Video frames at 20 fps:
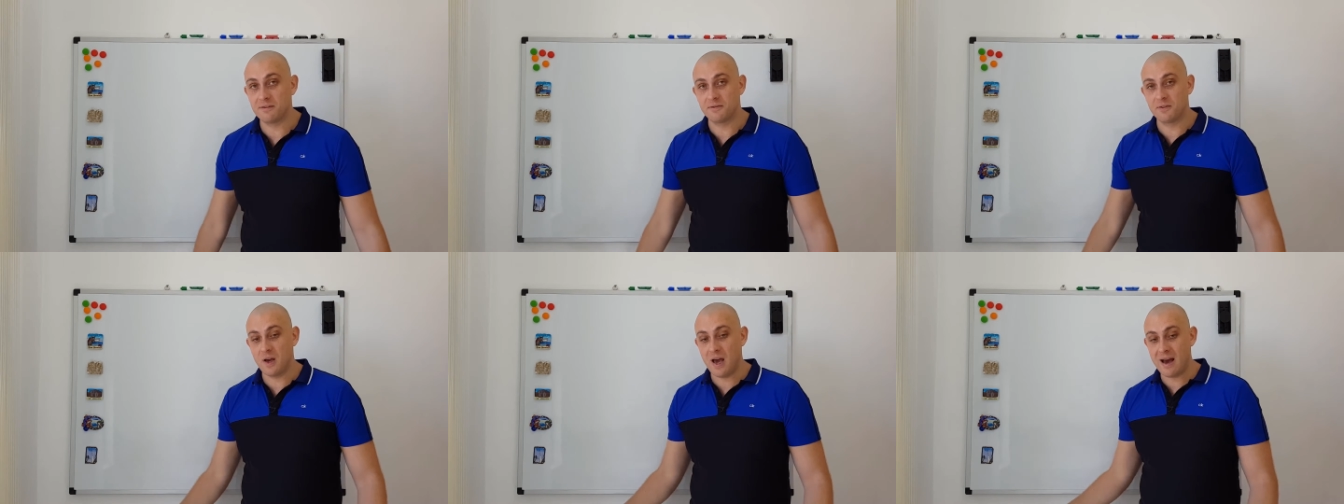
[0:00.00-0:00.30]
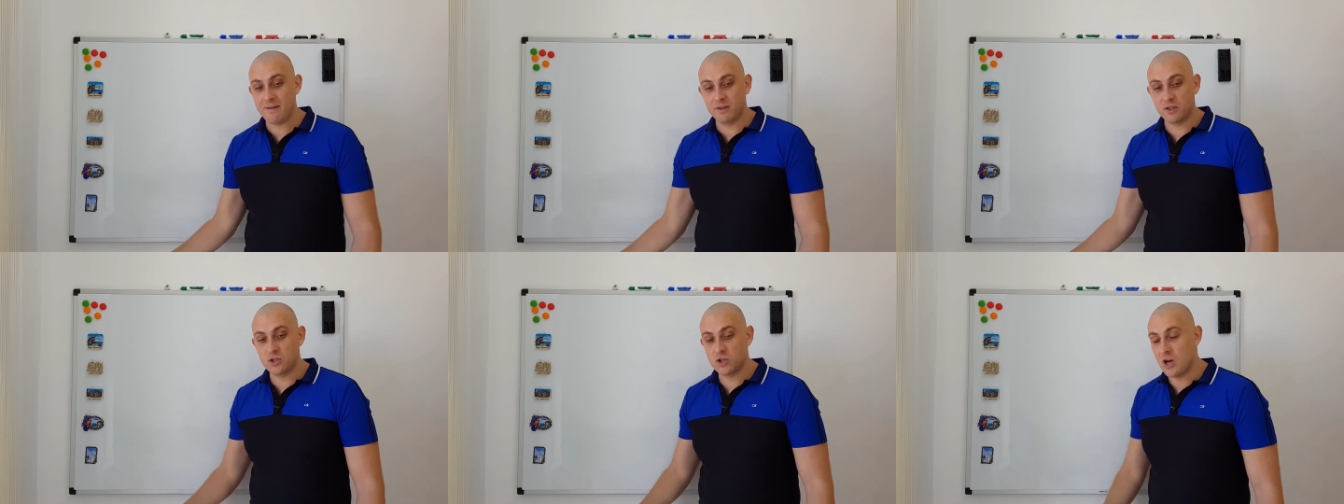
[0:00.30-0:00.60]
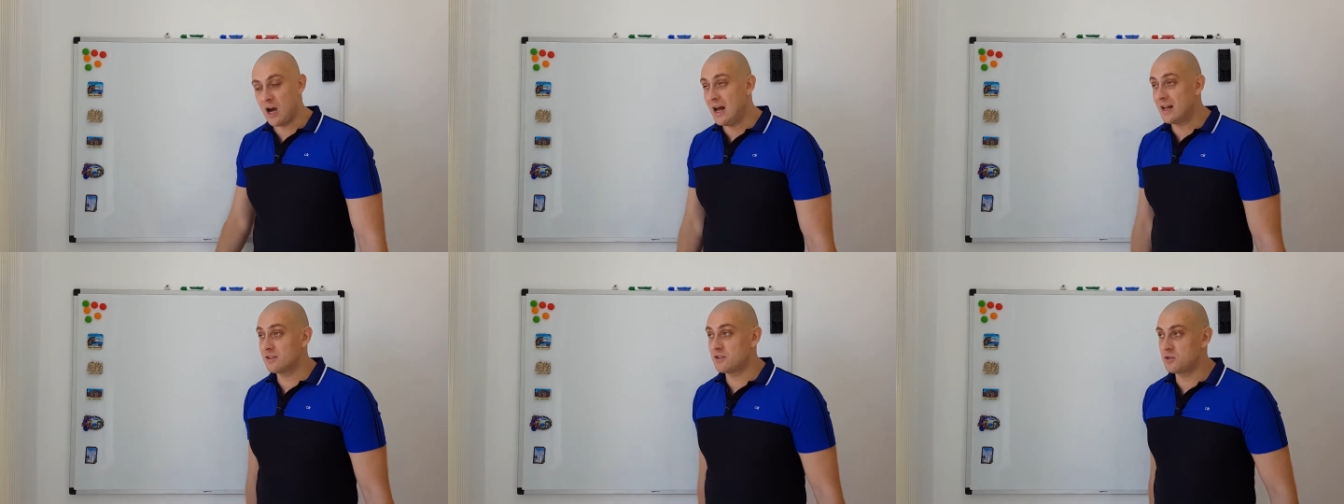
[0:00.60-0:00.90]
If you have a
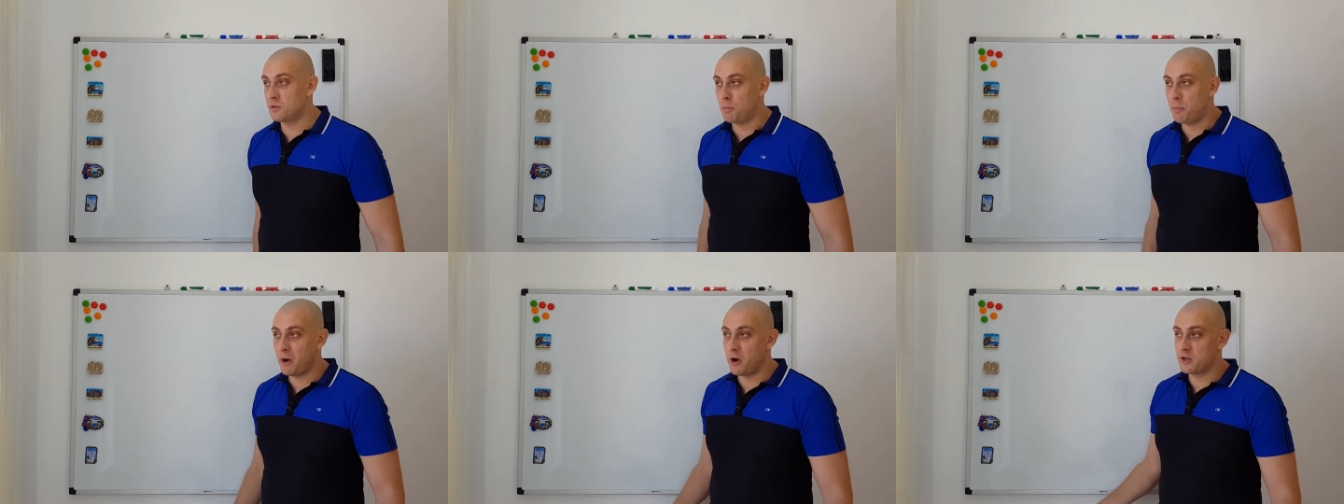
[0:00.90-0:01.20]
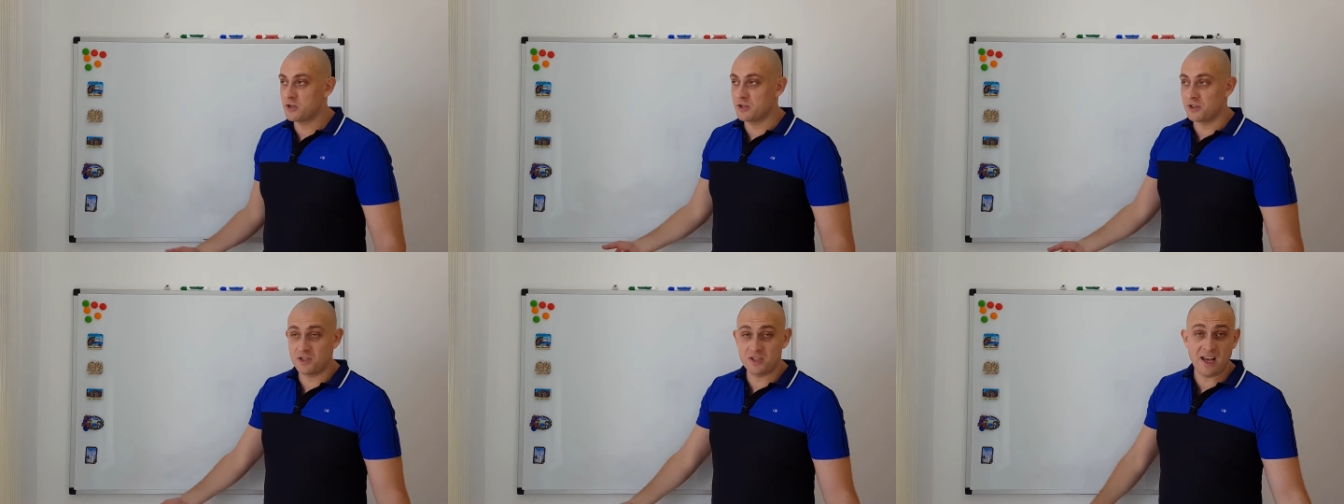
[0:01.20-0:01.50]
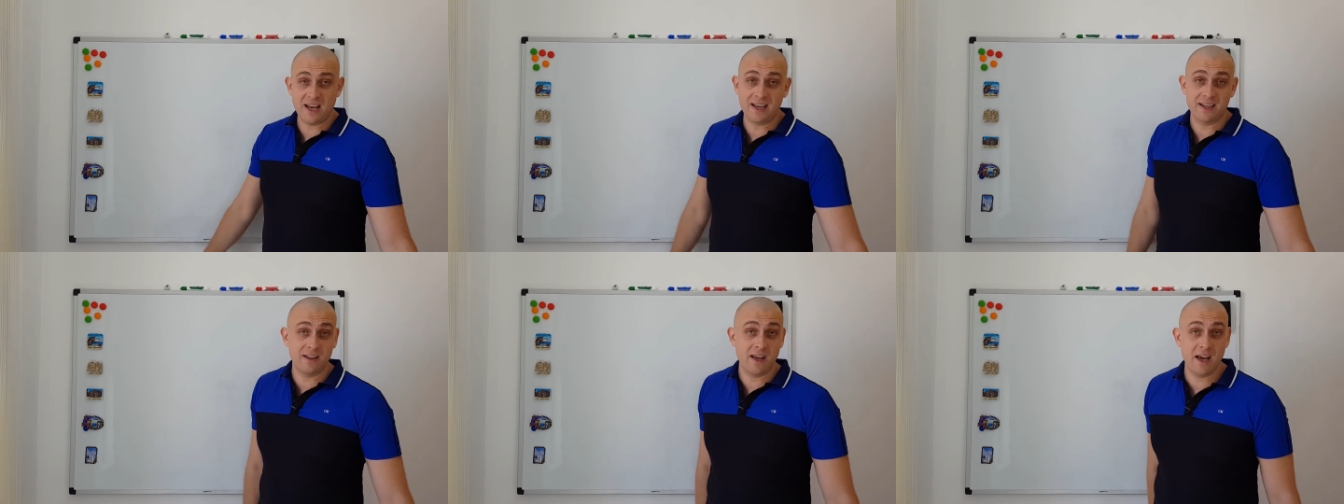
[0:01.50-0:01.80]
chance to purchase
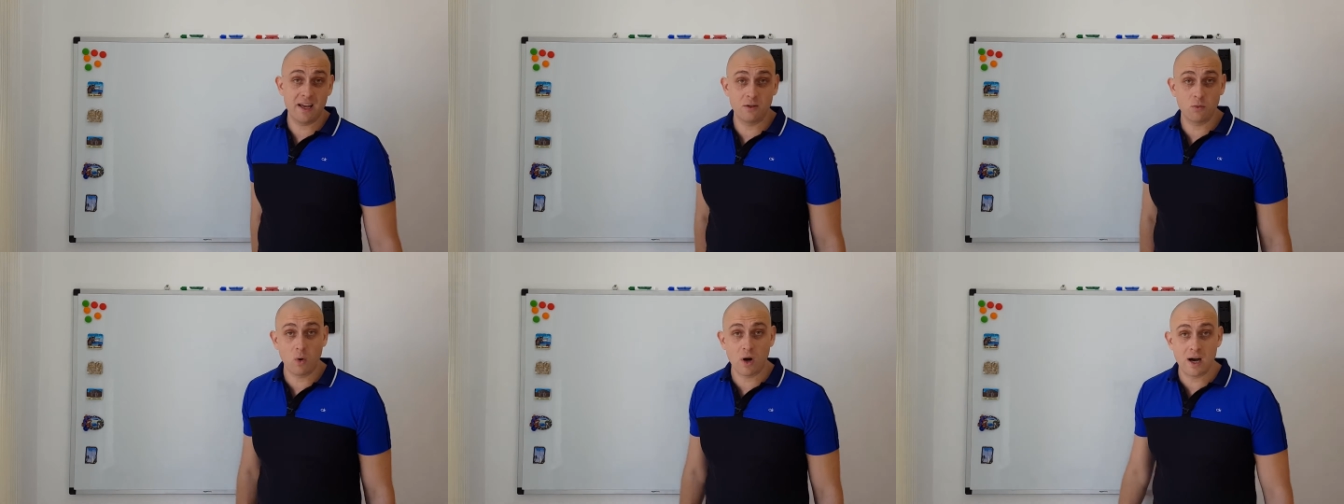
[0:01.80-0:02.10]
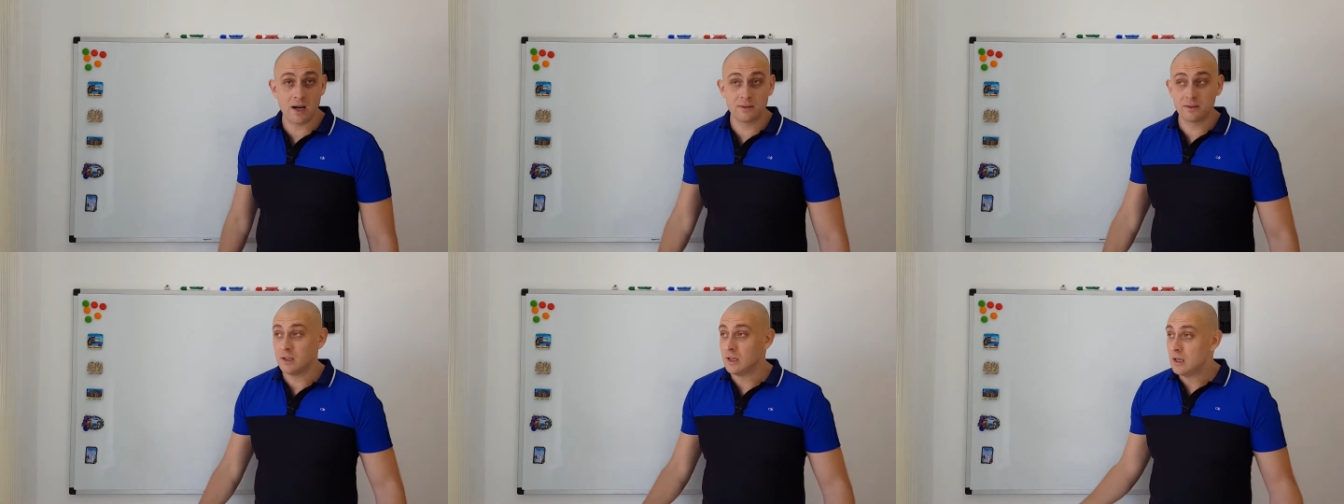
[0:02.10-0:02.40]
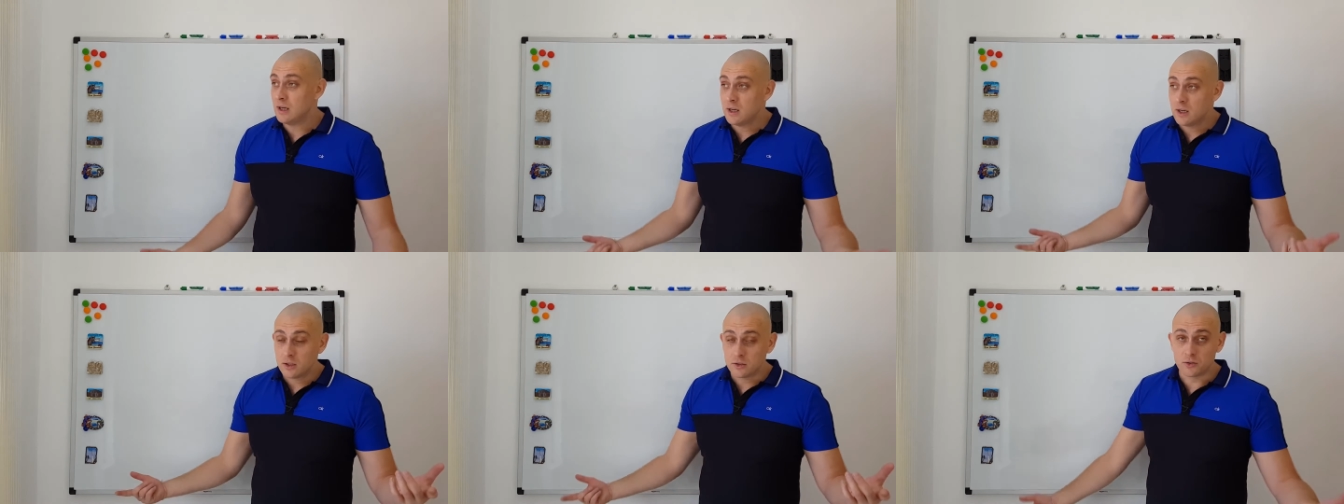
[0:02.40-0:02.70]
second-hand one,
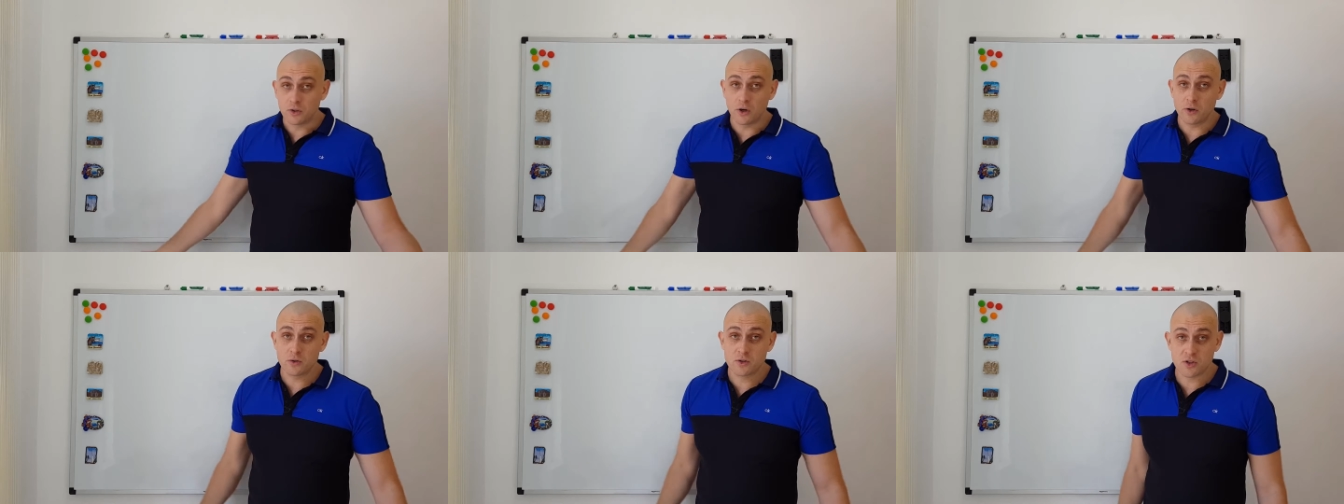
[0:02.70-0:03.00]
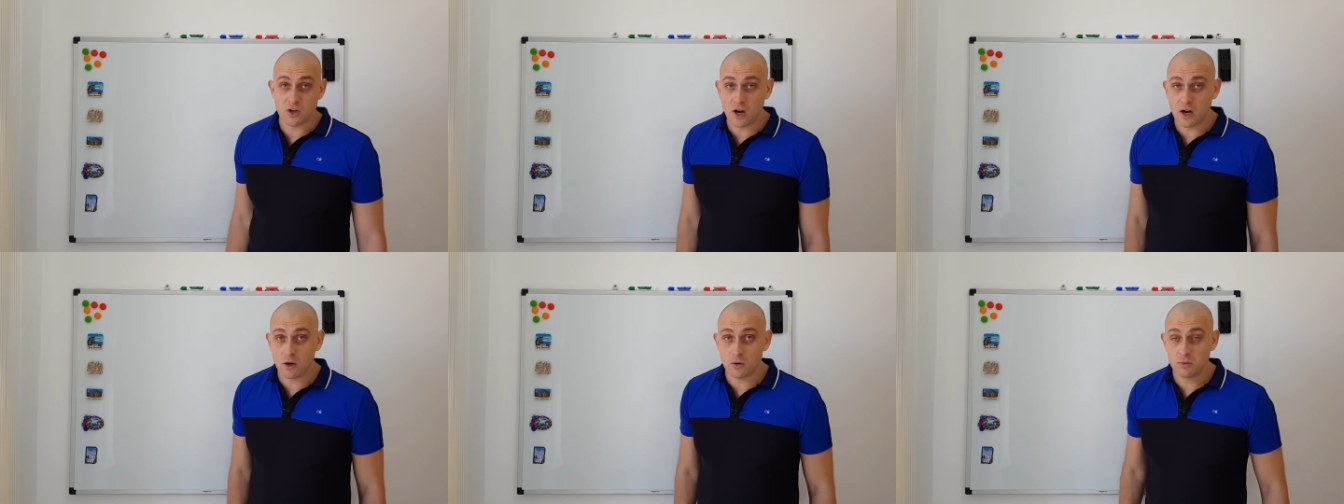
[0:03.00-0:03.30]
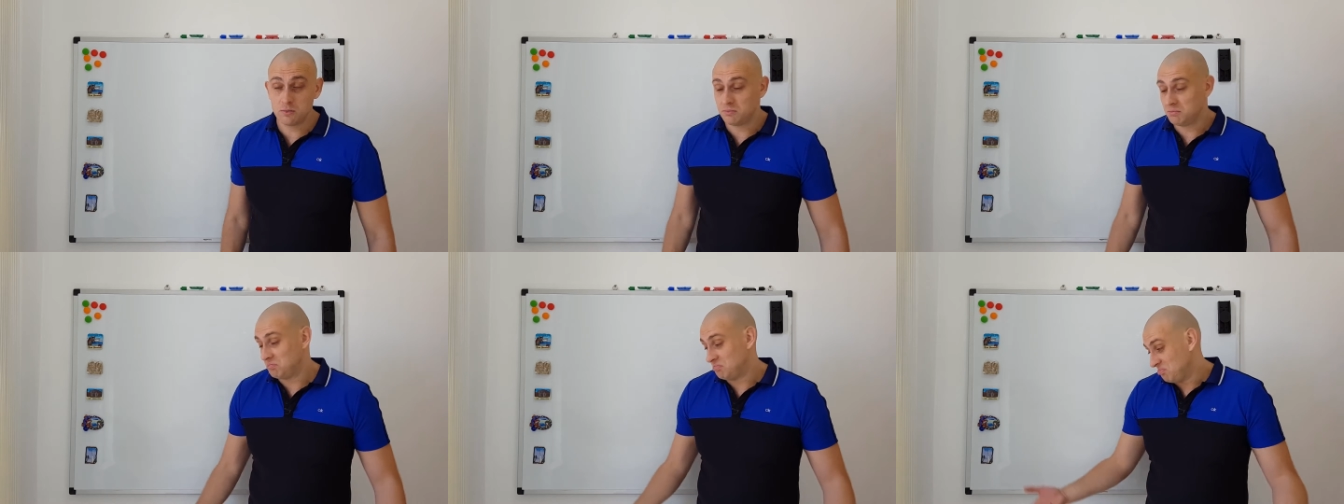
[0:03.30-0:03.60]
do
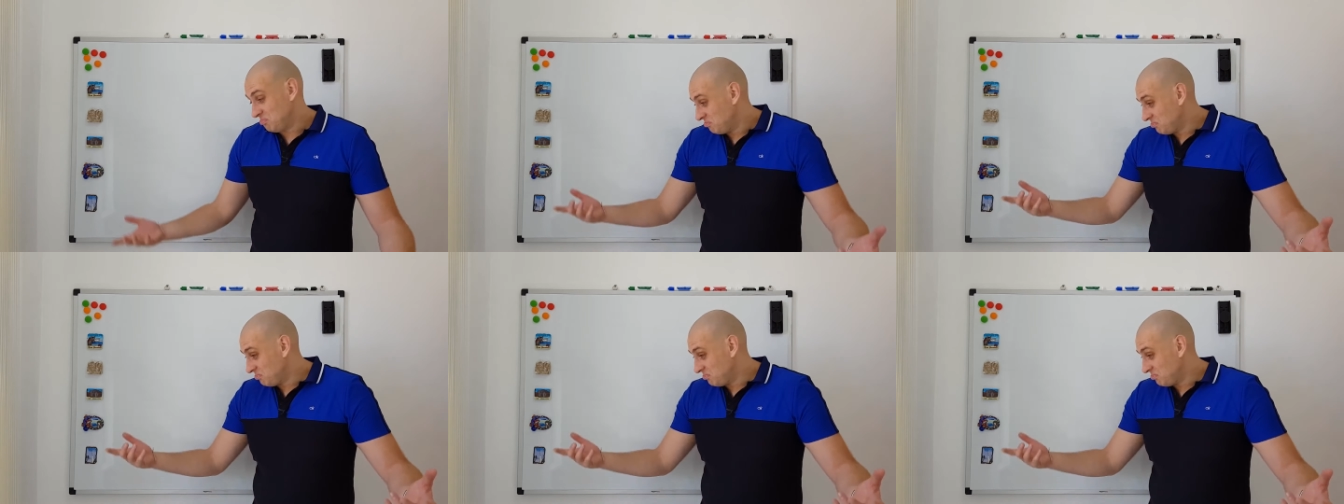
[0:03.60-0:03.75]
so.